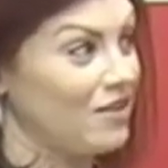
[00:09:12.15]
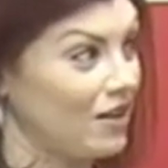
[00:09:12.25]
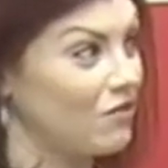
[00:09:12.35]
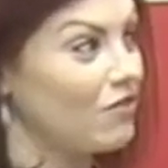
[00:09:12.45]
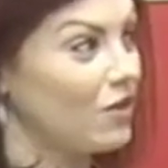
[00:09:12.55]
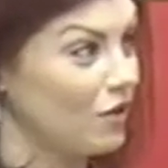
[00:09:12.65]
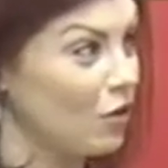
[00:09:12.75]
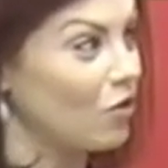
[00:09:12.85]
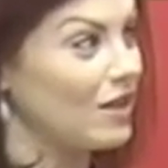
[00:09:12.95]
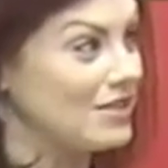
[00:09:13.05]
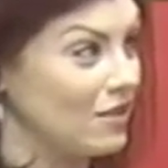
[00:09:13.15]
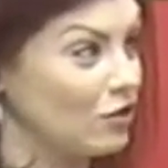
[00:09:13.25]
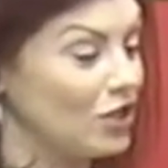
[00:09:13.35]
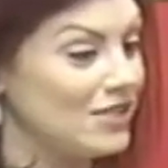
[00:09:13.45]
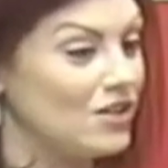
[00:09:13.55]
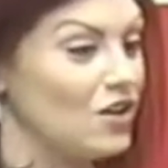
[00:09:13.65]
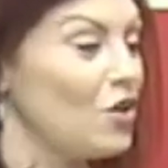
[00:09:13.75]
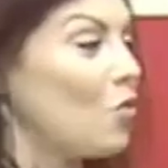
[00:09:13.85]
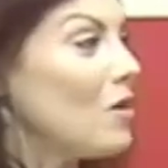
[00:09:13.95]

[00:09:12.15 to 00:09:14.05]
they can feel it localized uh -huh. in their uh-huh. chest area.